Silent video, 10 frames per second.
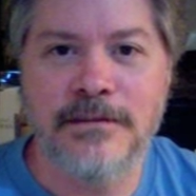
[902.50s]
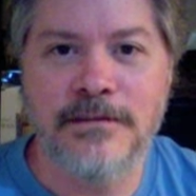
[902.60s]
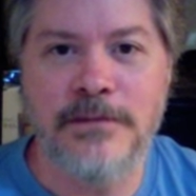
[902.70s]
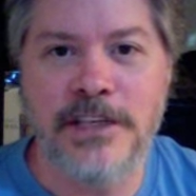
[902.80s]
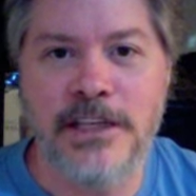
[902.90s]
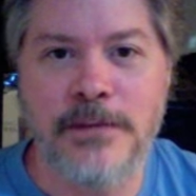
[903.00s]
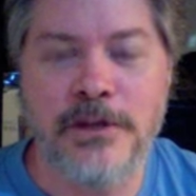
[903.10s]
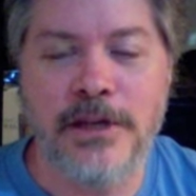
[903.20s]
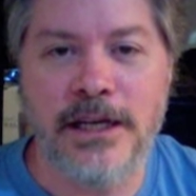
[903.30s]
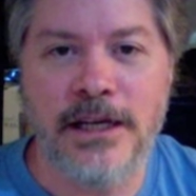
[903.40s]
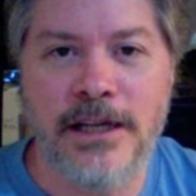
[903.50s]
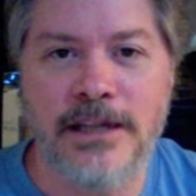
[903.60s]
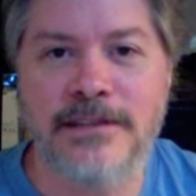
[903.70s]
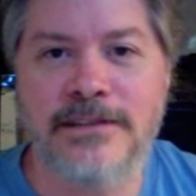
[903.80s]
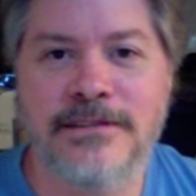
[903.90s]
manipulated
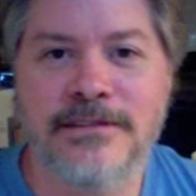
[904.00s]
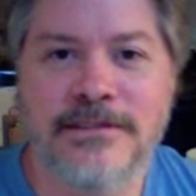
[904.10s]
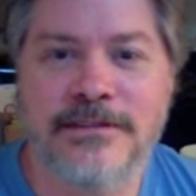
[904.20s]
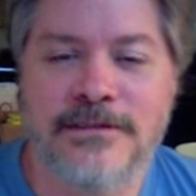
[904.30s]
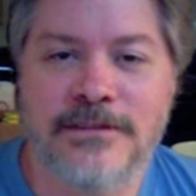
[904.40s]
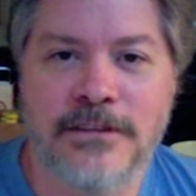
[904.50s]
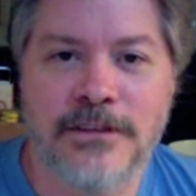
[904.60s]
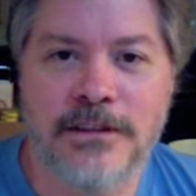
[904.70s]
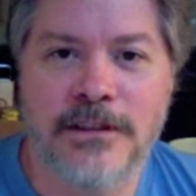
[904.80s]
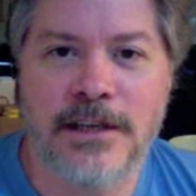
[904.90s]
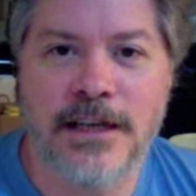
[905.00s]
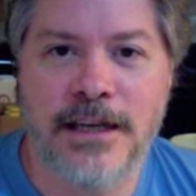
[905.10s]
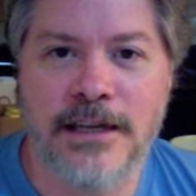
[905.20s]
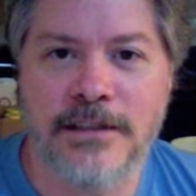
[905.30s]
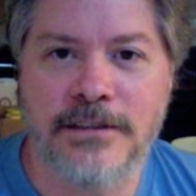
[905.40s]
it
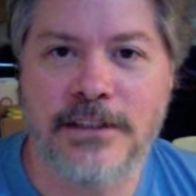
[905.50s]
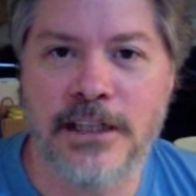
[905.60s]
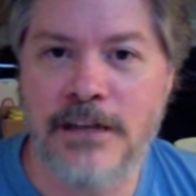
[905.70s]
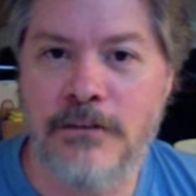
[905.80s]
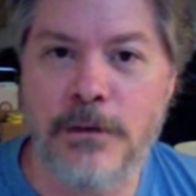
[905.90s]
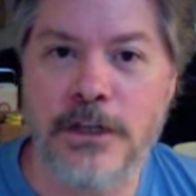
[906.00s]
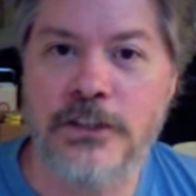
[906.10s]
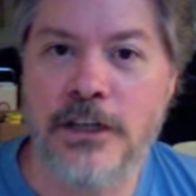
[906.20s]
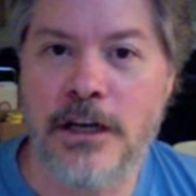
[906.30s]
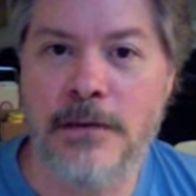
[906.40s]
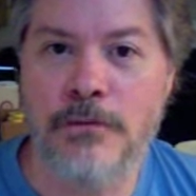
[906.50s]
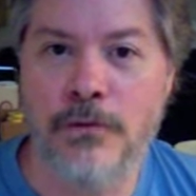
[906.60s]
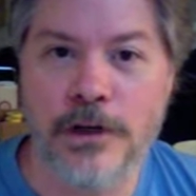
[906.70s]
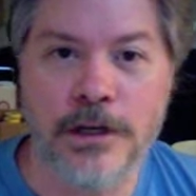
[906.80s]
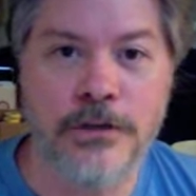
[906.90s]
and said, "Everybody, shut up.
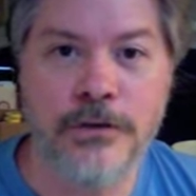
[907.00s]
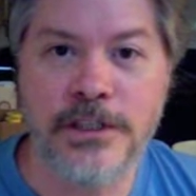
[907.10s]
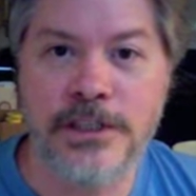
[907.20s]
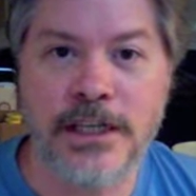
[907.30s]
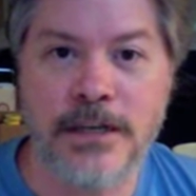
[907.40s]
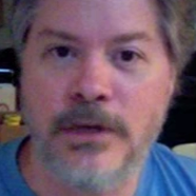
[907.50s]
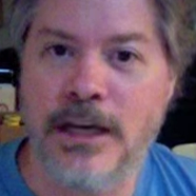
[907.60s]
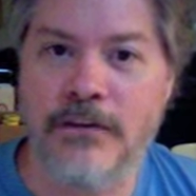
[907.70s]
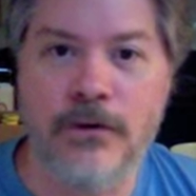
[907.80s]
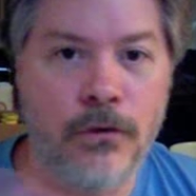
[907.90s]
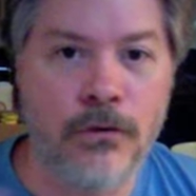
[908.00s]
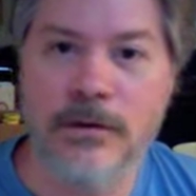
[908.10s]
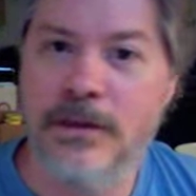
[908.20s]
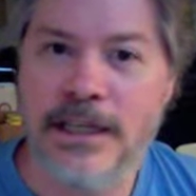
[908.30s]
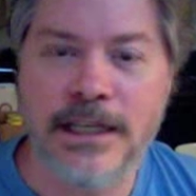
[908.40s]
We're going to do this thing. We have a
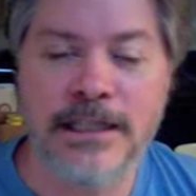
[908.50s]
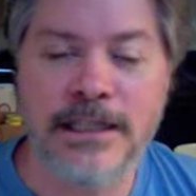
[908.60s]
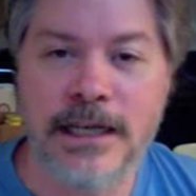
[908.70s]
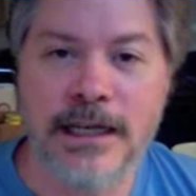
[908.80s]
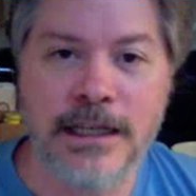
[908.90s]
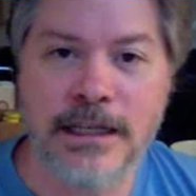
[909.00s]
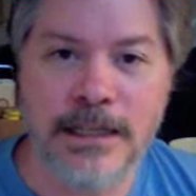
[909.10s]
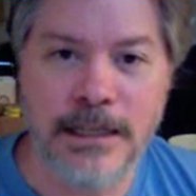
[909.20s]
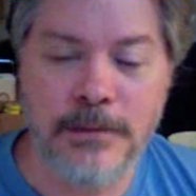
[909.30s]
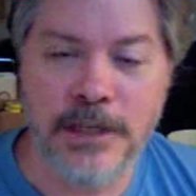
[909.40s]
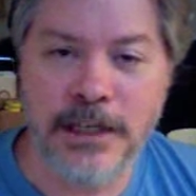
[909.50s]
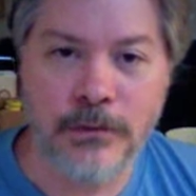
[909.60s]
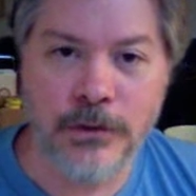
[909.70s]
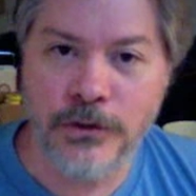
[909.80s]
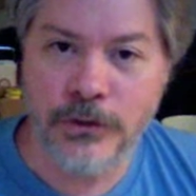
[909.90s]
whole anti-gun campaign
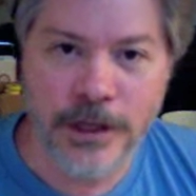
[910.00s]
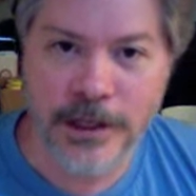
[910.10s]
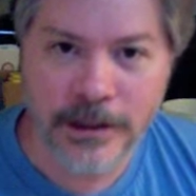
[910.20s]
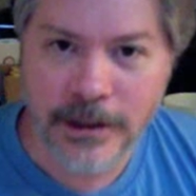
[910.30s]
we're doing."